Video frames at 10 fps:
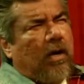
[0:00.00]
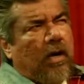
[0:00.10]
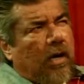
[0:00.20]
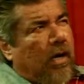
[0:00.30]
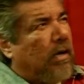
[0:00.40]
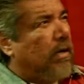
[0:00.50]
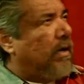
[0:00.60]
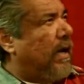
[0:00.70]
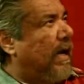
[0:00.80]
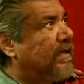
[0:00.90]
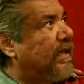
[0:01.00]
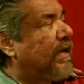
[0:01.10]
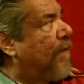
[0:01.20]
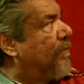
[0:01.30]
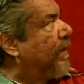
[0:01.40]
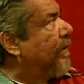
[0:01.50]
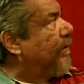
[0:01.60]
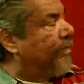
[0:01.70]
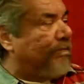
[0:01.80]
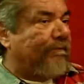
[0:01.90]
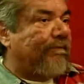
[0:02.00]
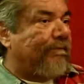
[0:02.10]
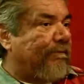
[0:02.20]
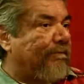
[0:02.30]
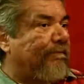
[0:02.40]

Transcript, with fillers: I think I better. That's my